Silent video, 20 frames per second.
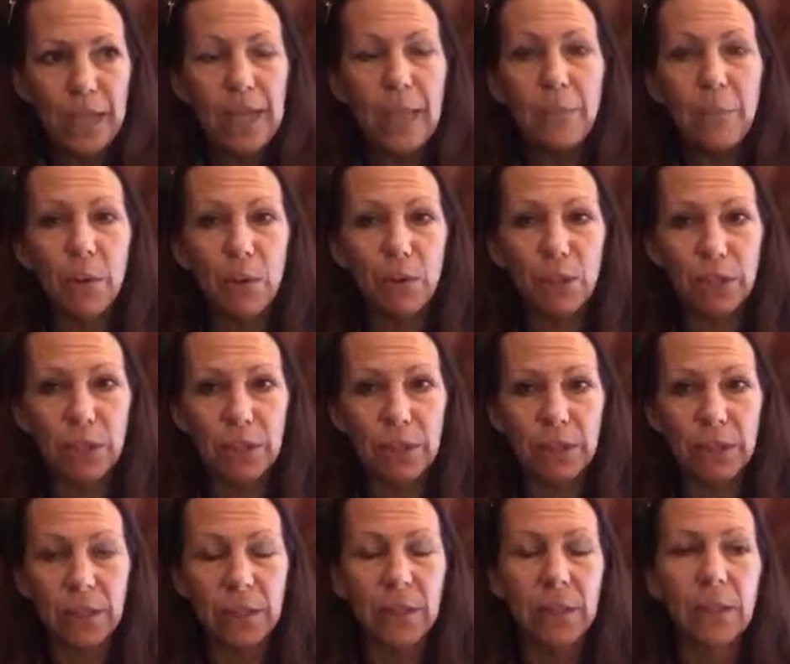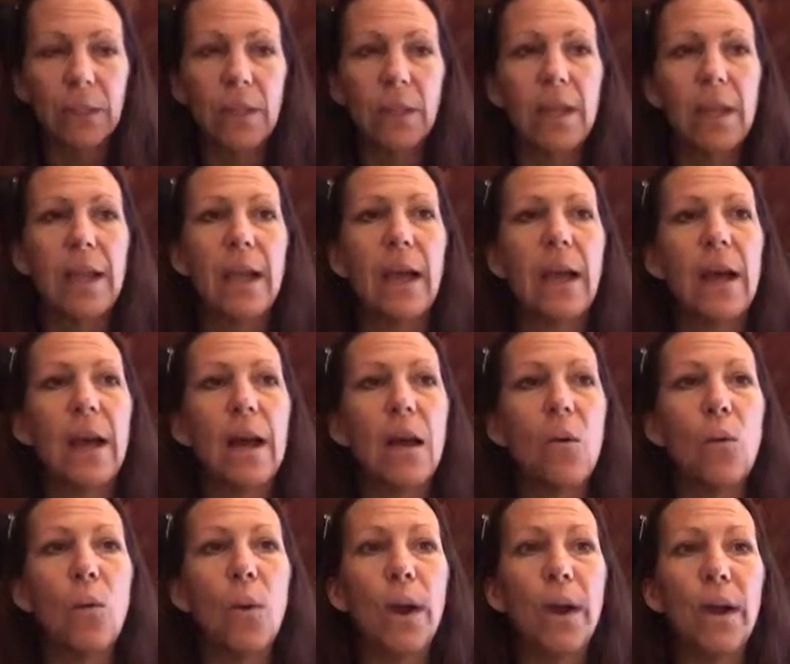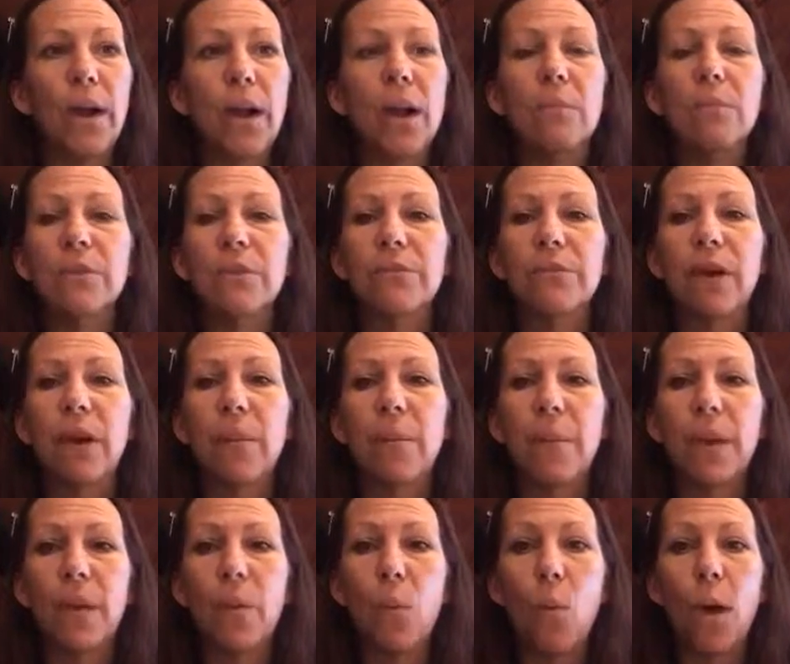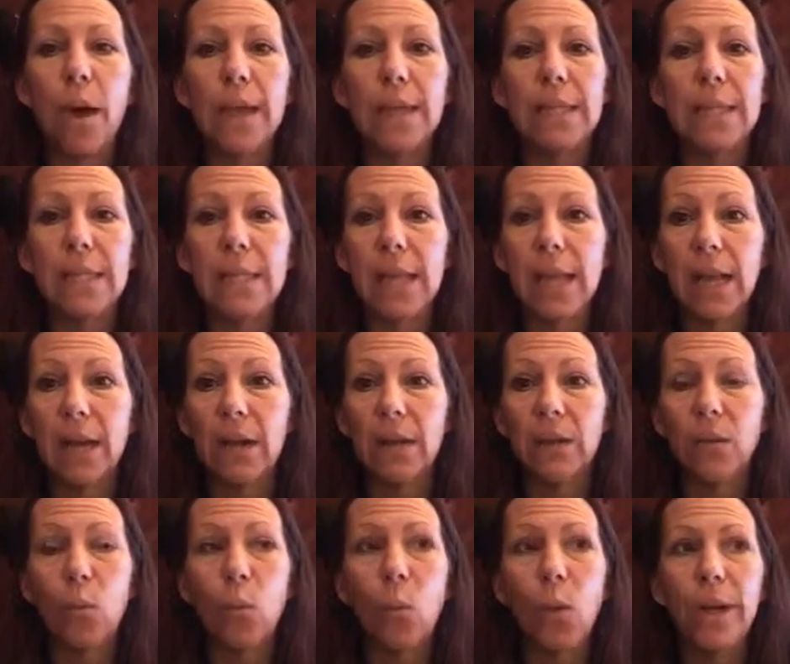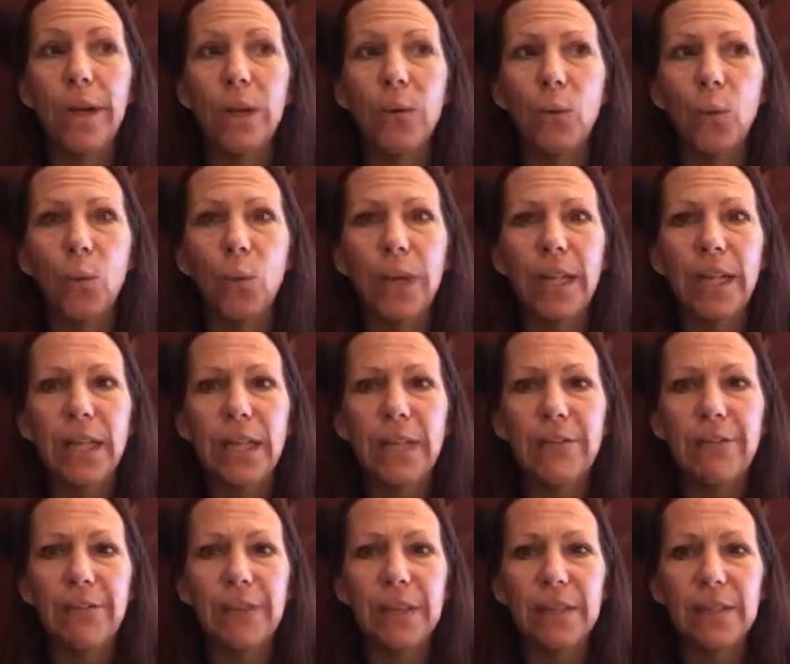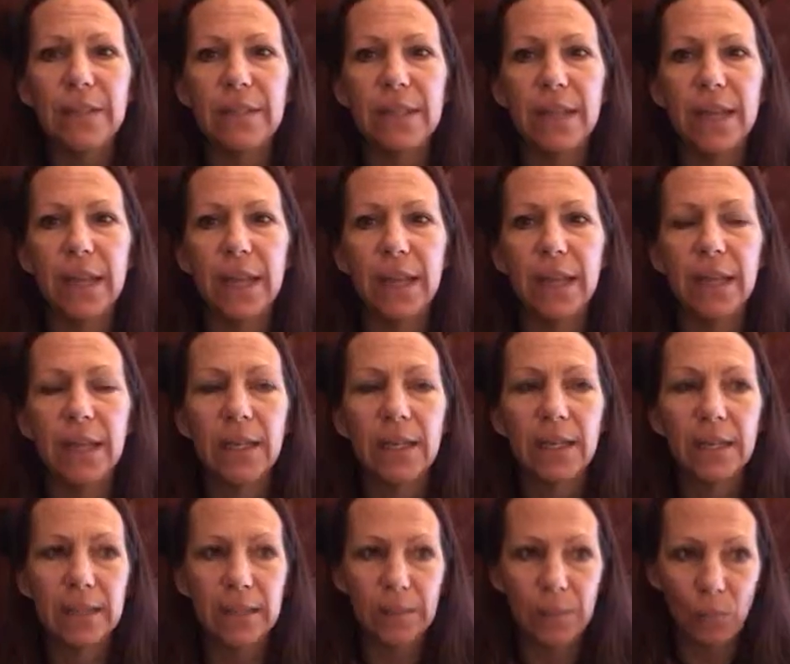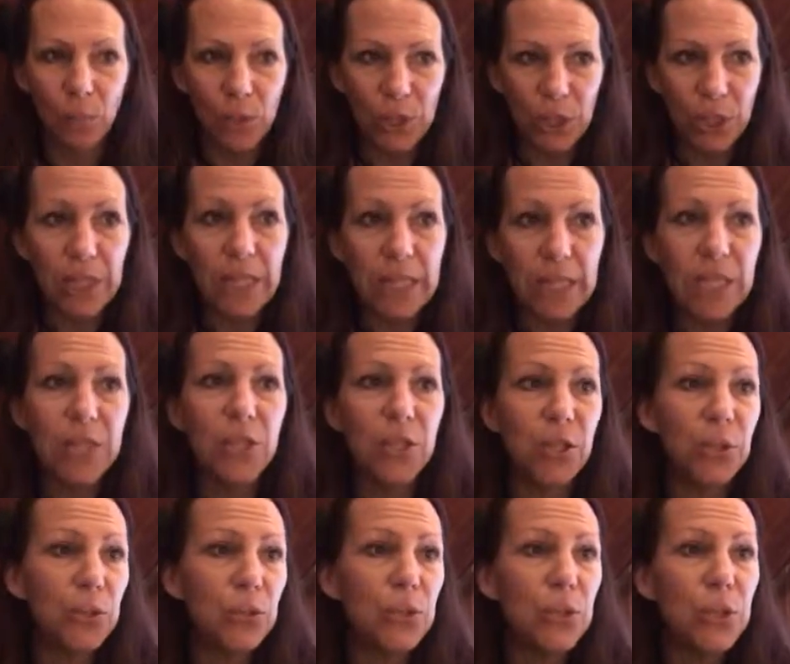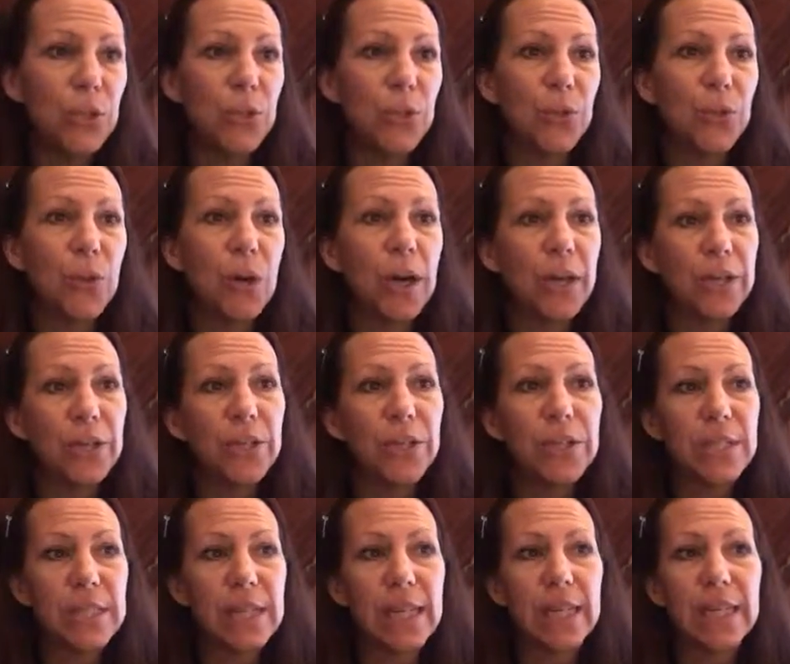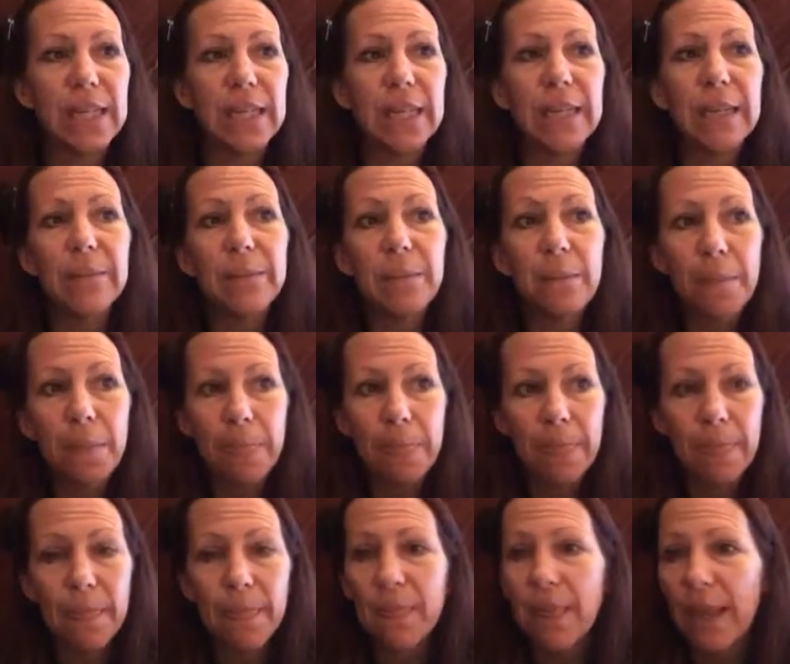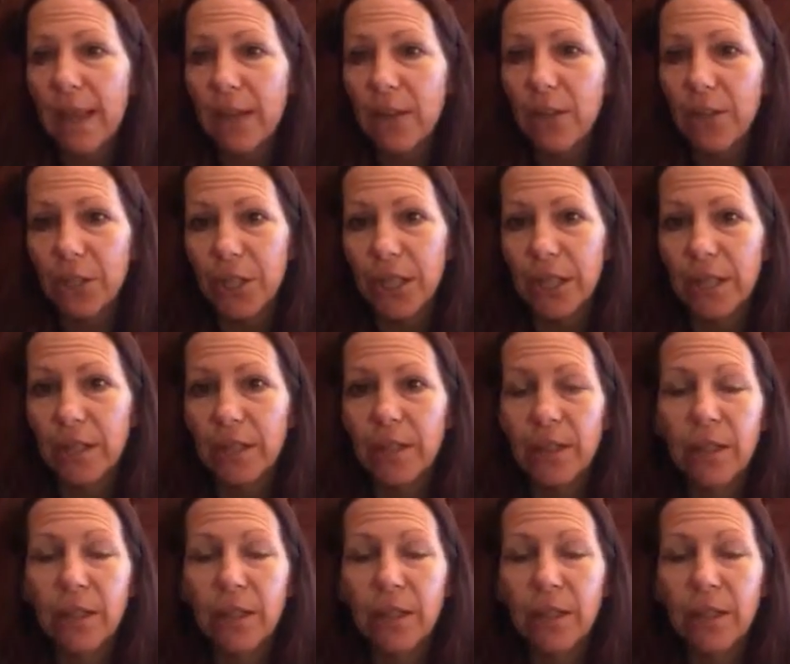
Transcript: emotion, where it comes from and why it's there, what it really feels like, which leads you to understanding energy.